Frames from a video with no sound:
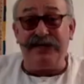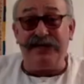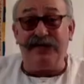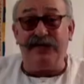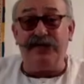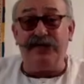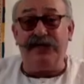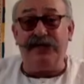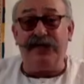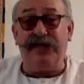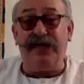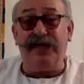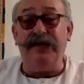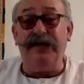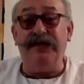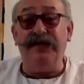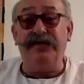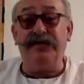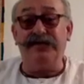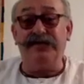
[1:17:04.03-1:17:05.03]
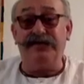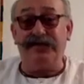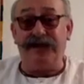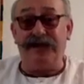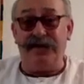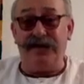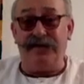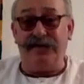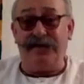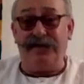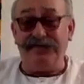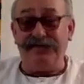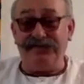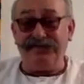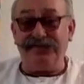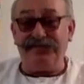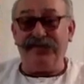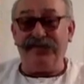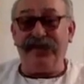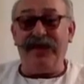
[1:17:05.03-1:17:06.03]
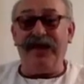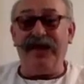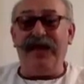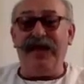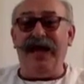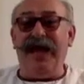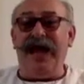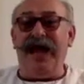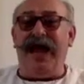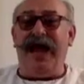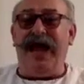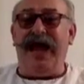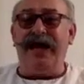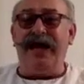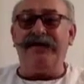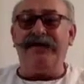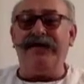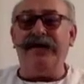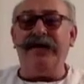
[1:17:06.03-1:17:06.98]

called Indra Sharma. And